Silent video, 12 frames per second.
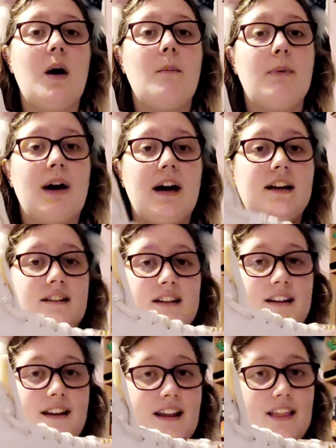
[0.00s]
but
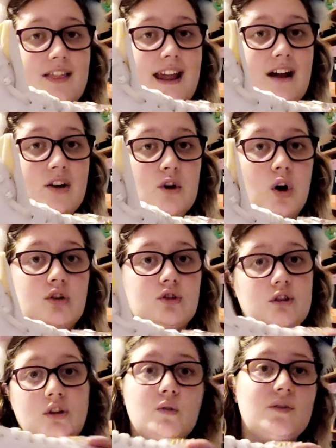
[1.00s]
they are not
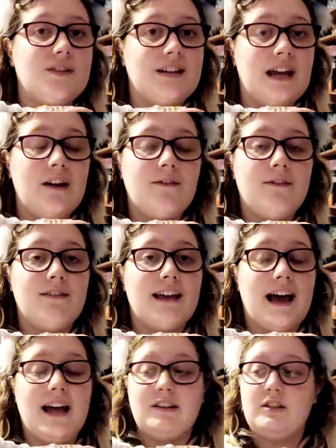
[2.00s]
too stiff
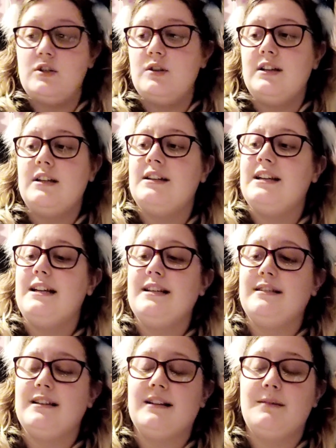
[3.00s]
that you can
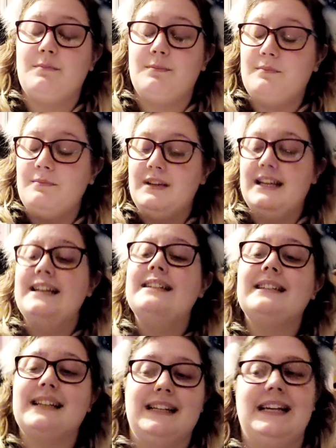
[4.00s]

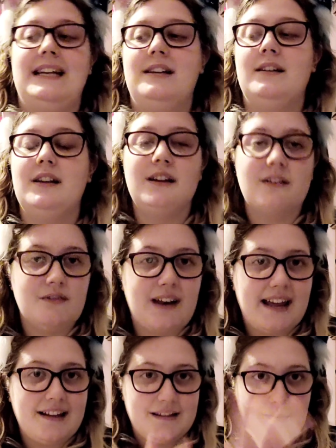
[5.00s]
easily
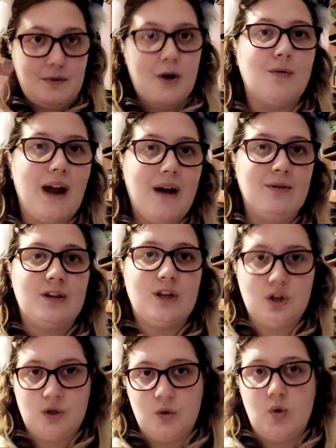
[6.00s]
flex them around
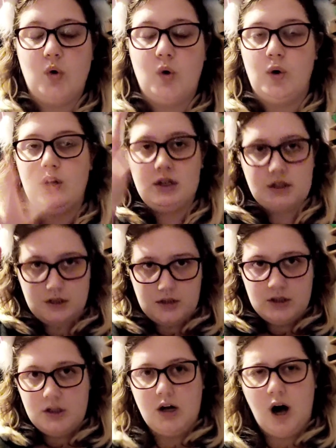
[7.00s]
your
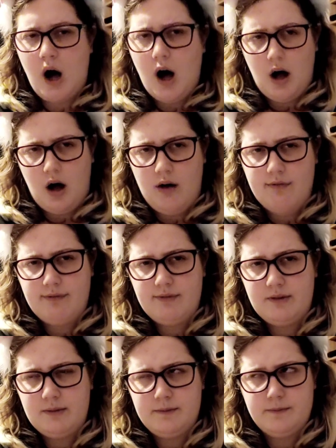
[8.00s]
calf,
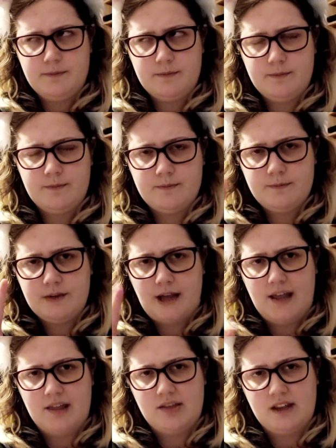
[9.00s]

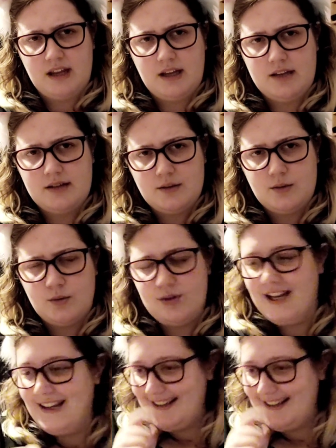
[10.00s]
I think it's called.